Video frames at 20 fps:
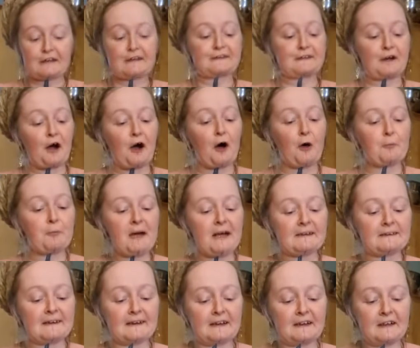So
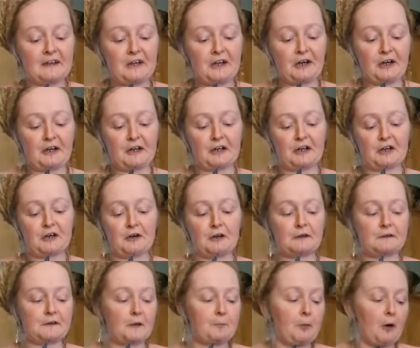basically, you're going to
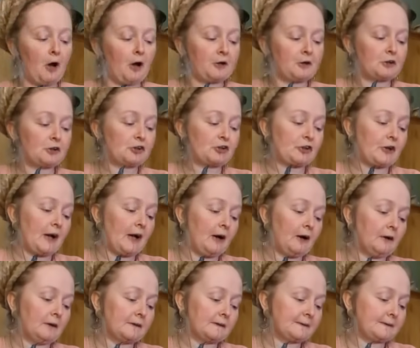crunch up all your
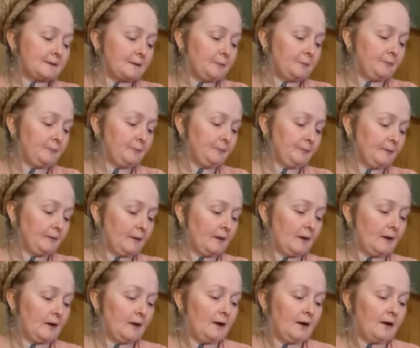shells,
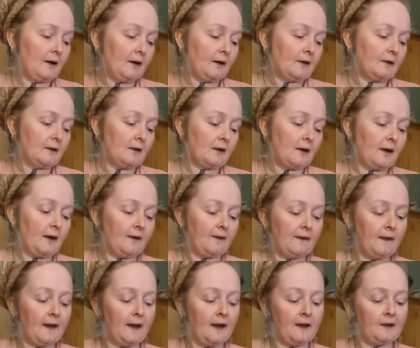and
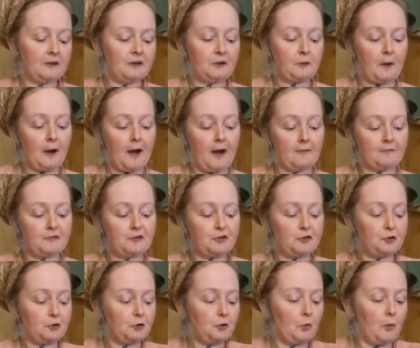then you have
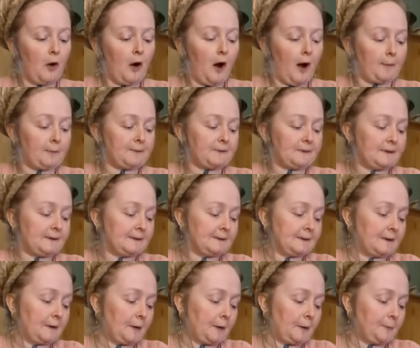two options
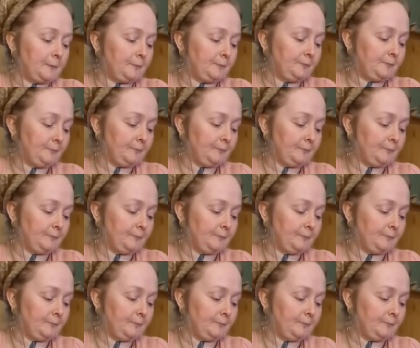here.